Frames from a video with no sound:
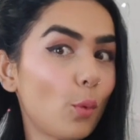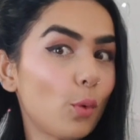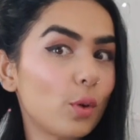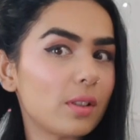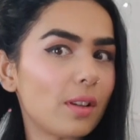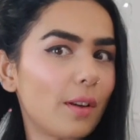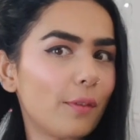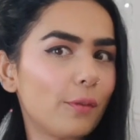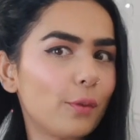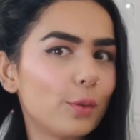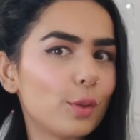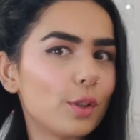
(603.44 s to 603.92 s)
more
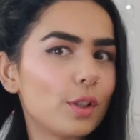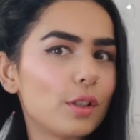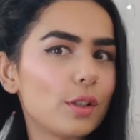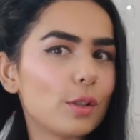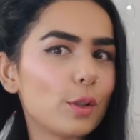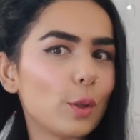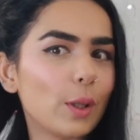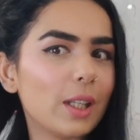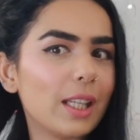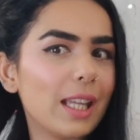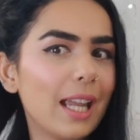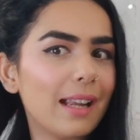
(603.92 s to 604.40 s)
tougher
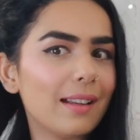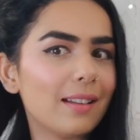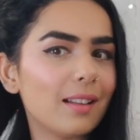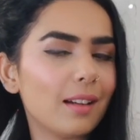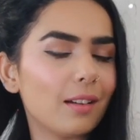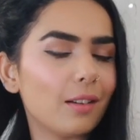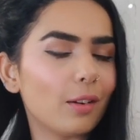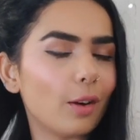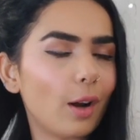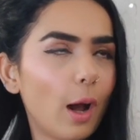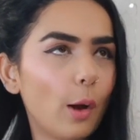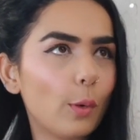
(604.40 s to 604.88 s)
to get
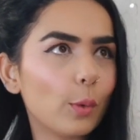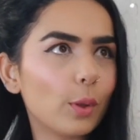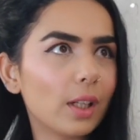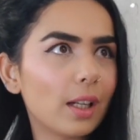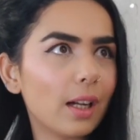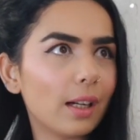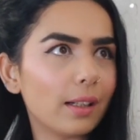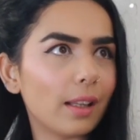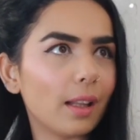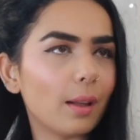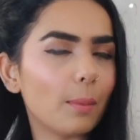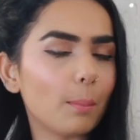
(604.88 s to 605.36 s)

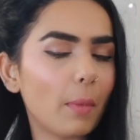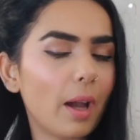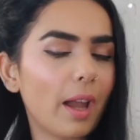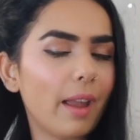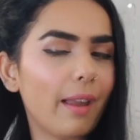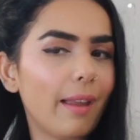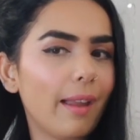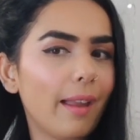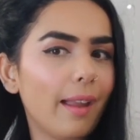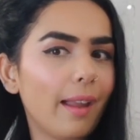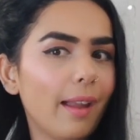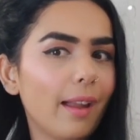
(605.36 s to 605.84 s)
around cutting my
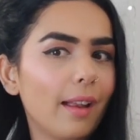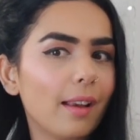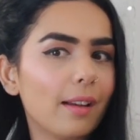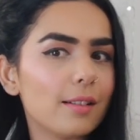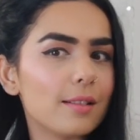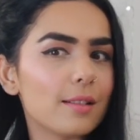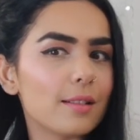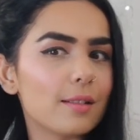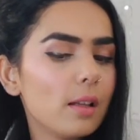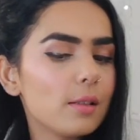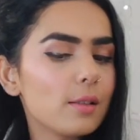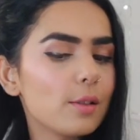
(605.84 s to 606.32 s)

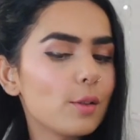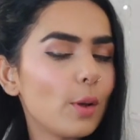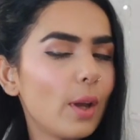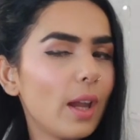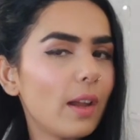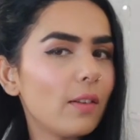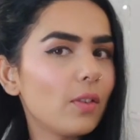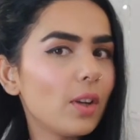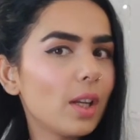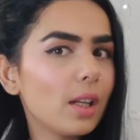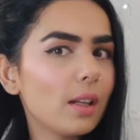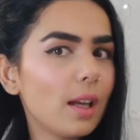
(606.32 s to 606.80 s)
hair. So
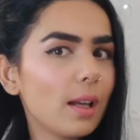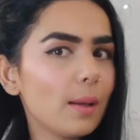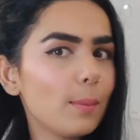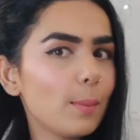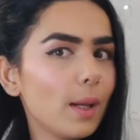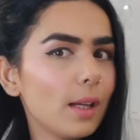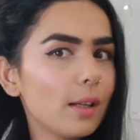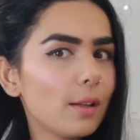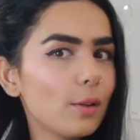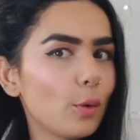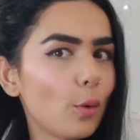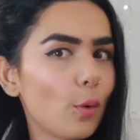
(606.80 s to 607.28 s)
every
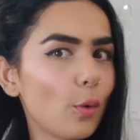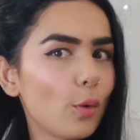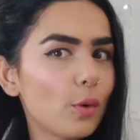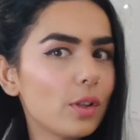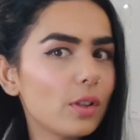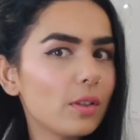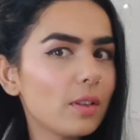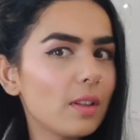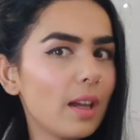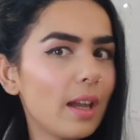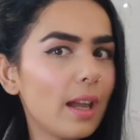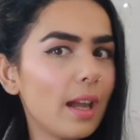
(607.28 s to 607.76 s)
time I go
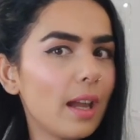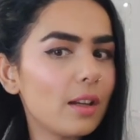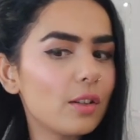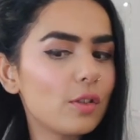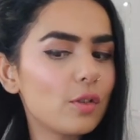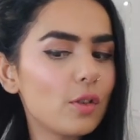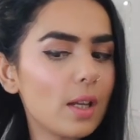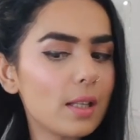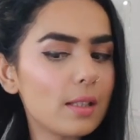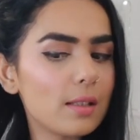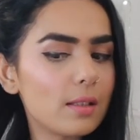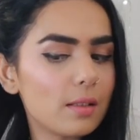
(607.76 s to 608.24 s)
to the
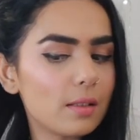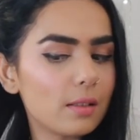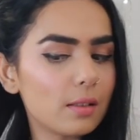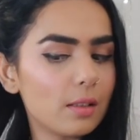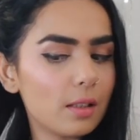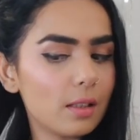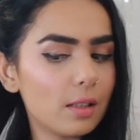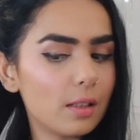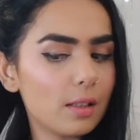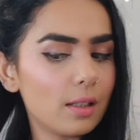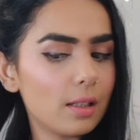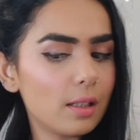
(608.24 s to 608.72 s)

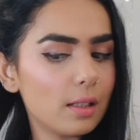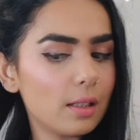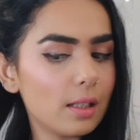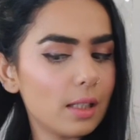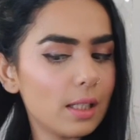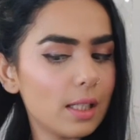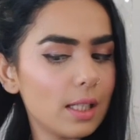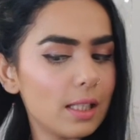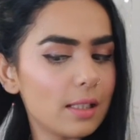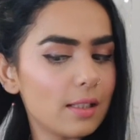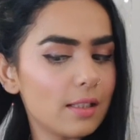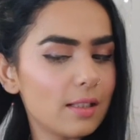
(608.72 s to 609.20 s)
hairdresser,
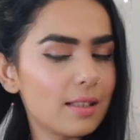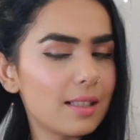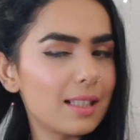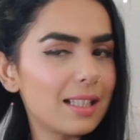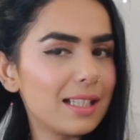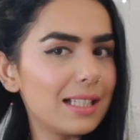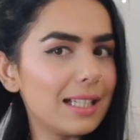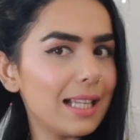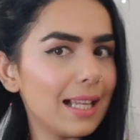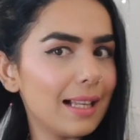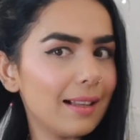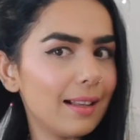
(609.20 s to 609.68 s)
it's
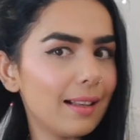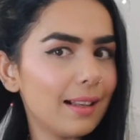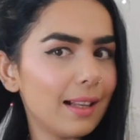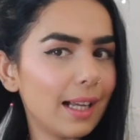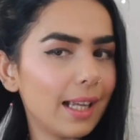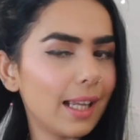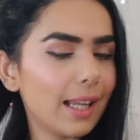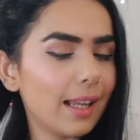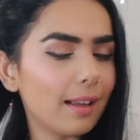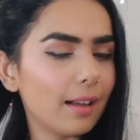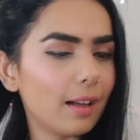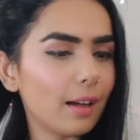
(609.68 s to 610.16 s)
still
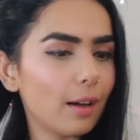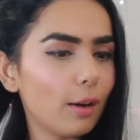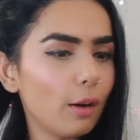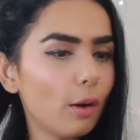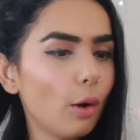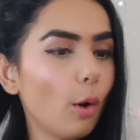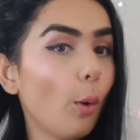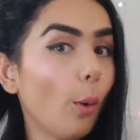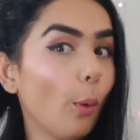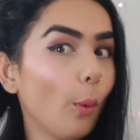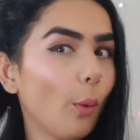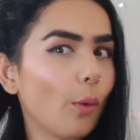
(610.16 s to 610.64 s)
like,
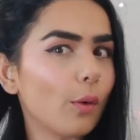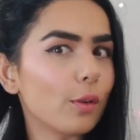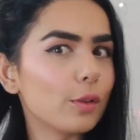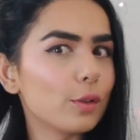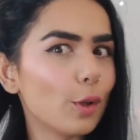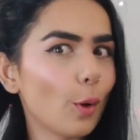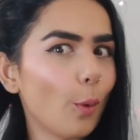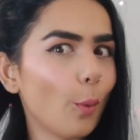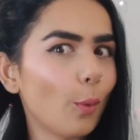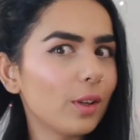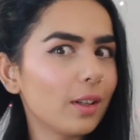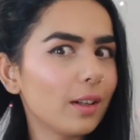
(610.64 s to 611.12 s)
oh,
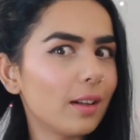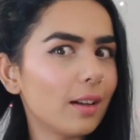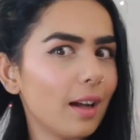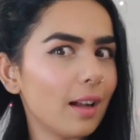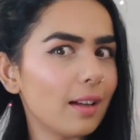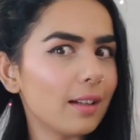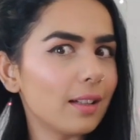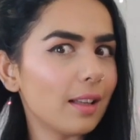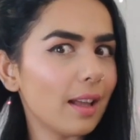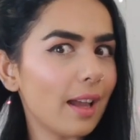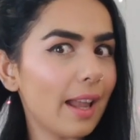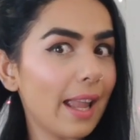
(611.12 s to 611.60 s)
don't
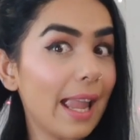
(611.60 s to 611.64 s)
cut